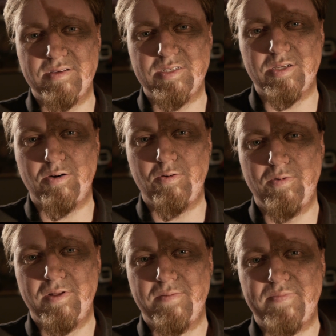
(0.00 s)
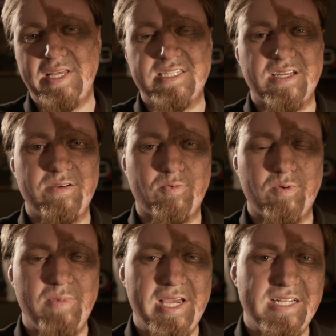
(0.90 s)
So it's going to
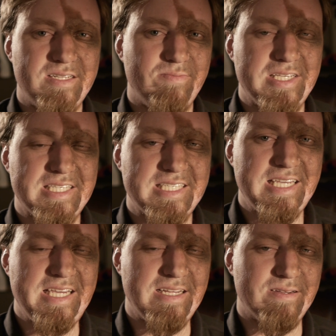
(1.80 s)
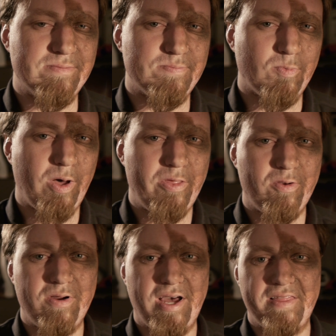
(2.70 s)
remain to be seen whether
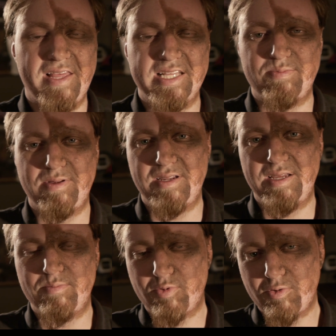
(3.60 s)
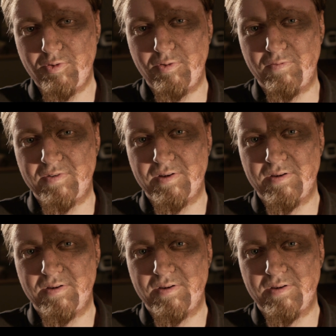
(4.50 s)
or not that's been improved